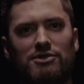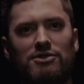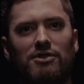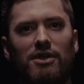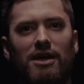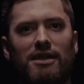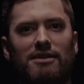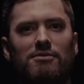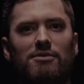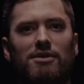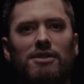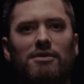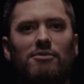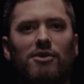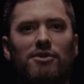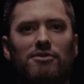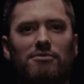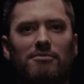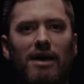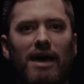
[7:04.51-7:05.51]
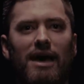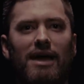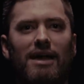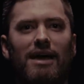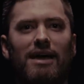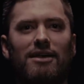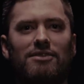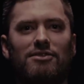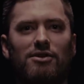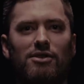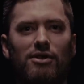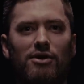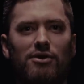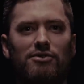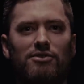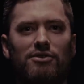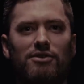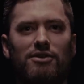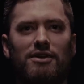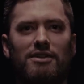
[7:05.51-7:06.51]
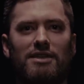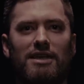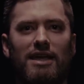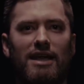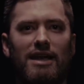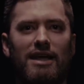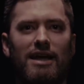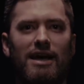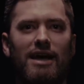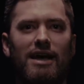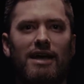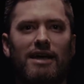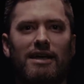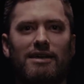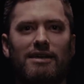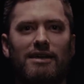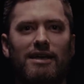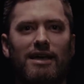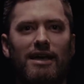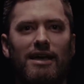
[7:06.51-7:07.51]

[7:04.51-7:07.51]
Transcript: would you like to be the most badass closer in the NAIA?"